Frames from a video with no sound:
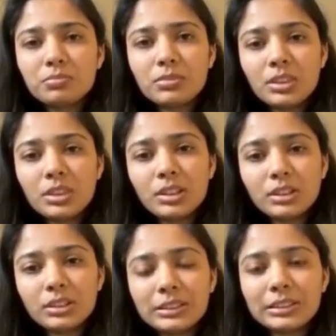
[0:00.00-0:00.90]

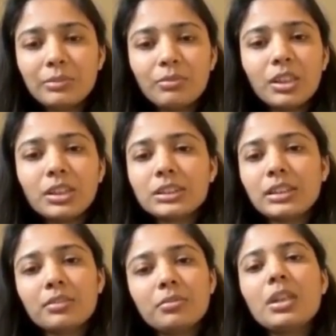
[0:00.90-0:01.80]
the system works
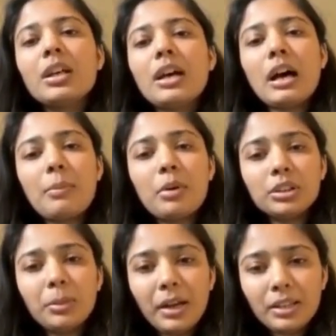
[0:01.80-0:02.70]
and how about
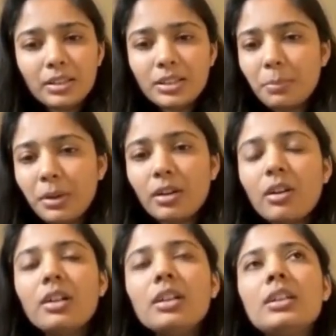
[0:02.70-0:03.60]
the mentorship and
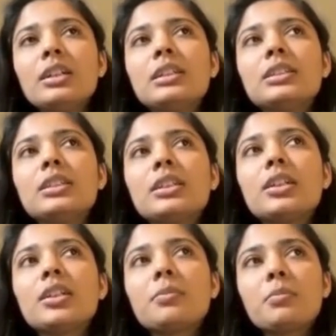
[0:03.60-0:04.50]
all.
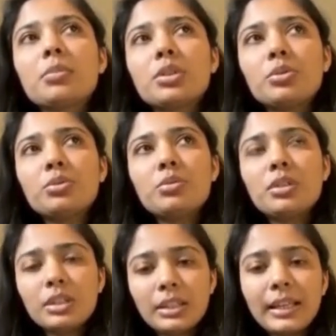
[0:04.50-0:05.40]
They
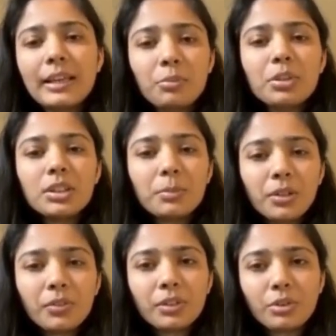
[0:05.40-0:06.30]
gave me the
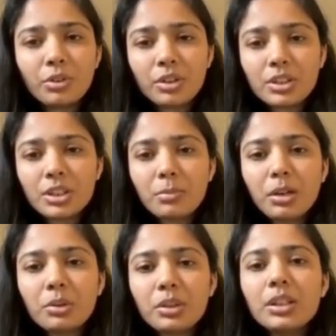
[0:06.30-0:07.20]
brief introduction
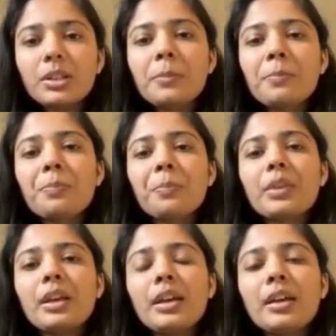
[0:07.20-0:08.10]
about it,
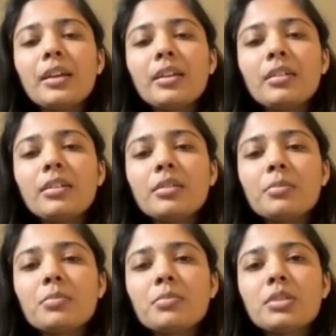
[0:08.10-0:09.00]
and
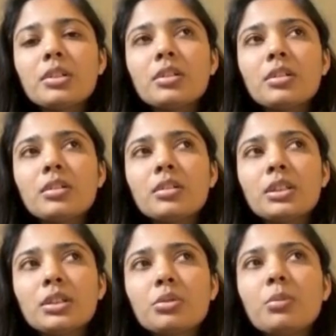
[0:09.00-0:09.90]

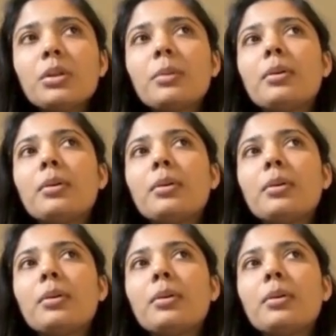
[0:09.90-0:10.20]
they told me